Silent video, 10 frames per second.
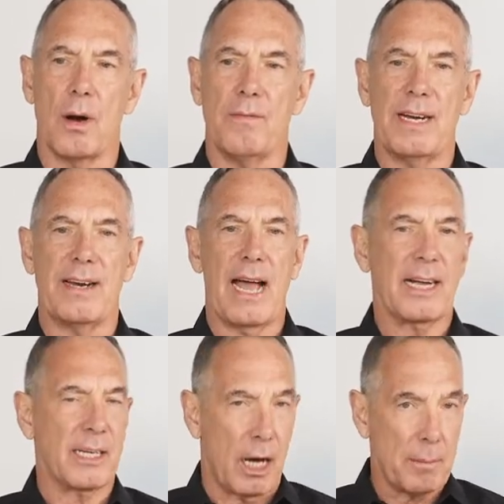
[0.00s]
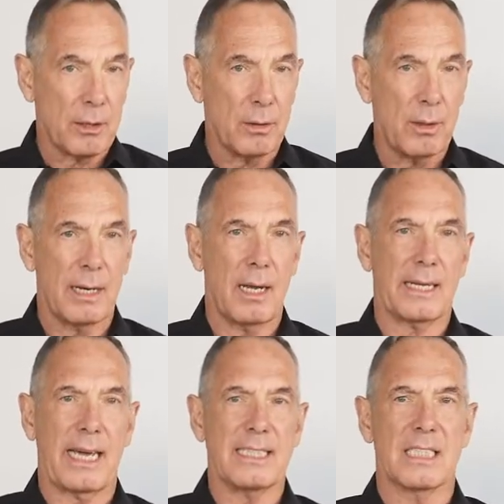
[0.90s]
are very economical in a lot
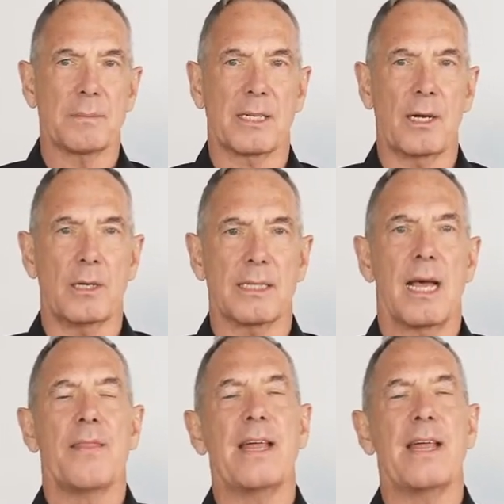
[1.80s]
of cases because